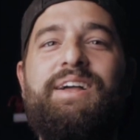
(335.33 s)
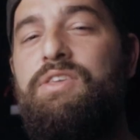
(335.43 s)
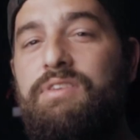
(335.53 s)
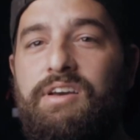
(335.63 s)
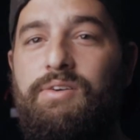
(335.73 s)
But
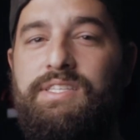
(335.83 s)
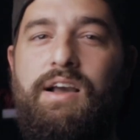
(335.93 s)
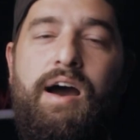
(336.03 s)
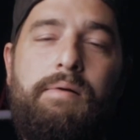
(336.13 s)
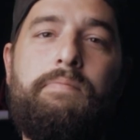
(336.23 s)
you can go as
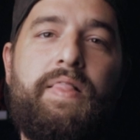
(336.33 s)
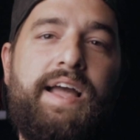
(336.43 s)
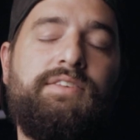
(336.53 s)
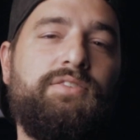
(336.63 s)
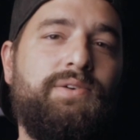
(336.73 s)

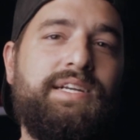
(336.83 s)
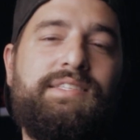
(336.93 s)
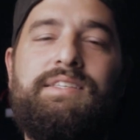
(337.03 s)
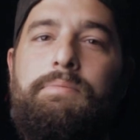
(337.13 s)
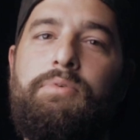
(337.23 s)
complex or
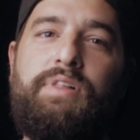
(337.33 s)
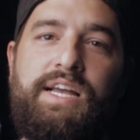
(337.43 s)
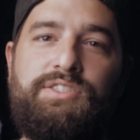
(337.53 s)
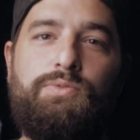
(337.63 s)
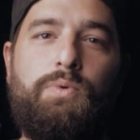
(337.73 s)
as simple
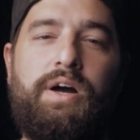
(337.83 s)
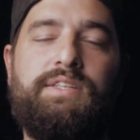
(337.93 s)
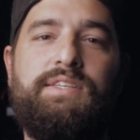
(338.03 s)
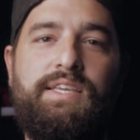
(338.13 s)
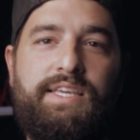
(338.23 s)
as you
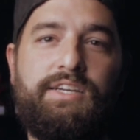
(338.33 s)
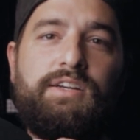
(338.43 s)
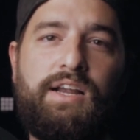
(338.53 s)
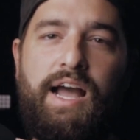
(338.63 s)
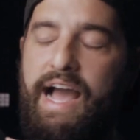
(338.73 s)
want.
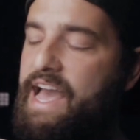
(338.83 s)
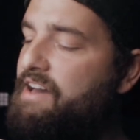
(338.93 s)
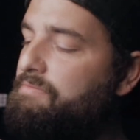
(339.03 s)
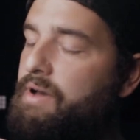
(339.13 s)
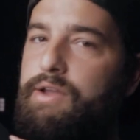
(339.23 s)
Here, I
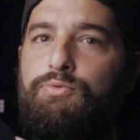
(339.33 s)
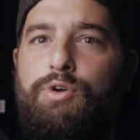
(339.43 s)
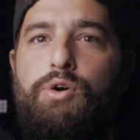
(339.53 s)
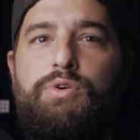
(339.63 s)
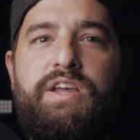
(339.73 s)
have my
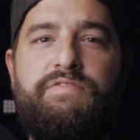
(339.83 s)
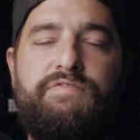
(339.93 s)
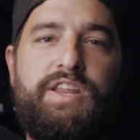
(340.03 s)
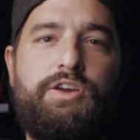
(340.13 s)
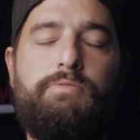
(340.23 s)
Rode
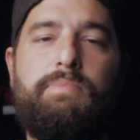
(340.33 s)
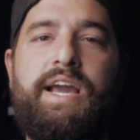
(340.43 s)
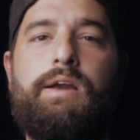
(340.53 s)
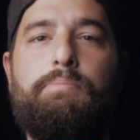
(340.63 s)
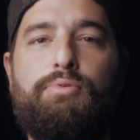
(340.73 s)

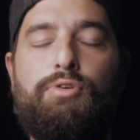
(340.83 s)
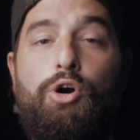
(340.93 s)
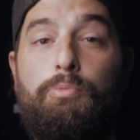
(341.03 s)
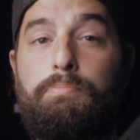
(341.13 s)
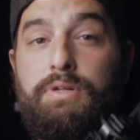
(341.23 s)
Videomic
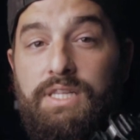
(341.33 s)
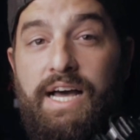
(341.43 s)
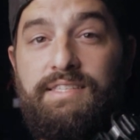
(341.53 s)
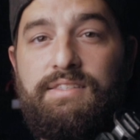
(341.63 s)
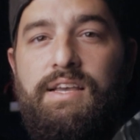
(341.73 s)
Pro
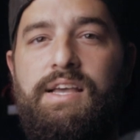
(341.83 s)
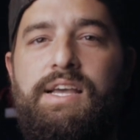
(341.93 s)
Plus.